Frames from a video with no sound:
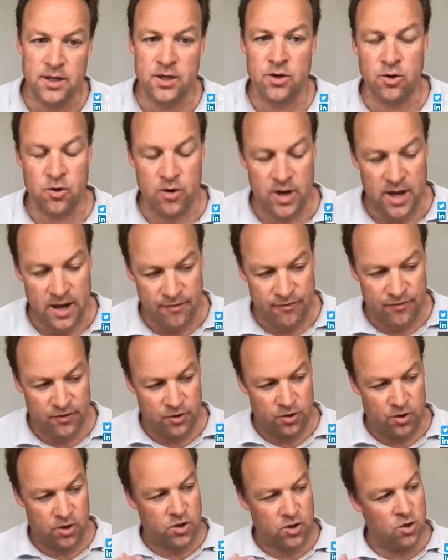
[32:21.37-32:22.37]
you have
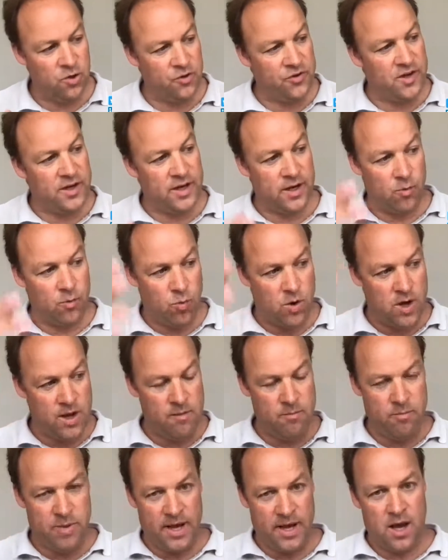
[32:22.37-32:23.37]
your content in
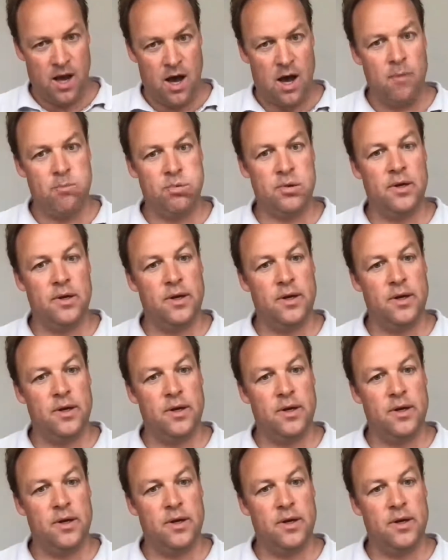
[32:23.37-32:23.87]
one big hub,